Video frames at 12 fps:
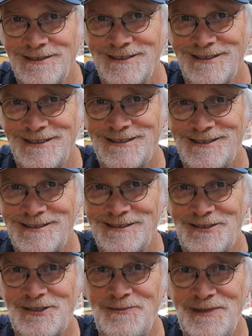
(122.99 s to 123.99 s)
it
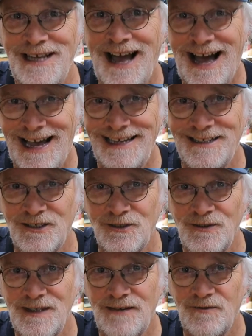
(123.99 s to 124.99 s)
should be hide
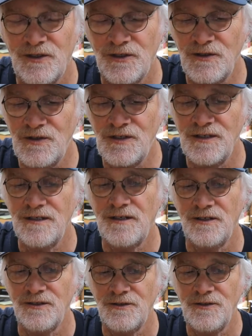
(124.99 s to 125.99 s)
glue that will loosen the
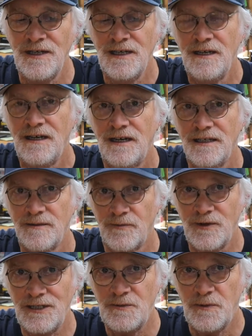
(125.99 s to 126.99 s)
glue on the
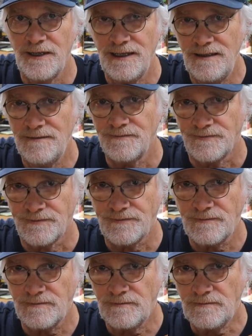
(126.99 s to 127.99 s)
bridge plate
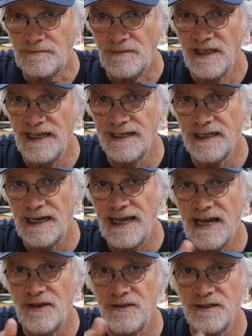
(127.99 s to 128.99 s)
and
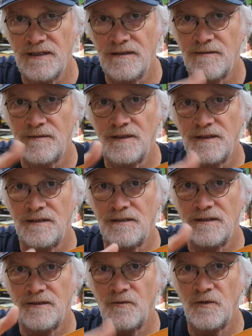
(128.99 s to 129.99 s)
allow the,
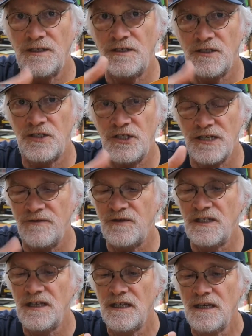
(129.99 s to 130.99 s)
the wood to
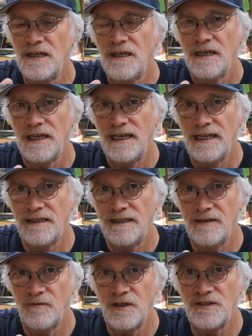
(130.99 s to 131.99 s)
shift. And
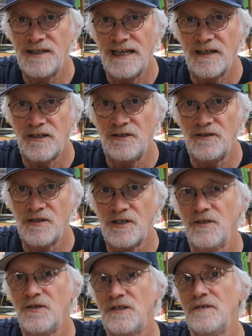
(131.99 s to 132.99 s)
then once that glue is
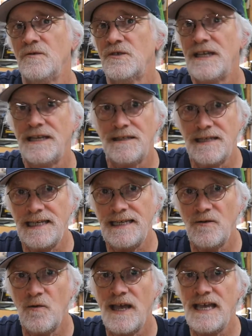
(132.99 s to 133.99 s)
loosened, we'll take the
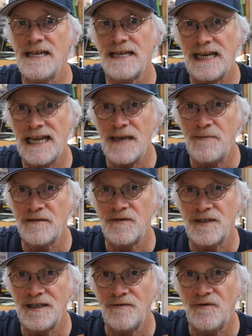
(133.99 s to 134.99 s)
heat away and clamp
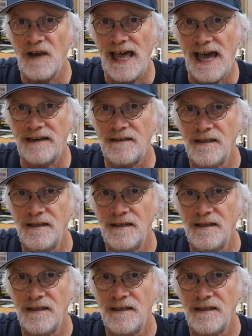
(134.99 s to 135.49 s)
everything flat.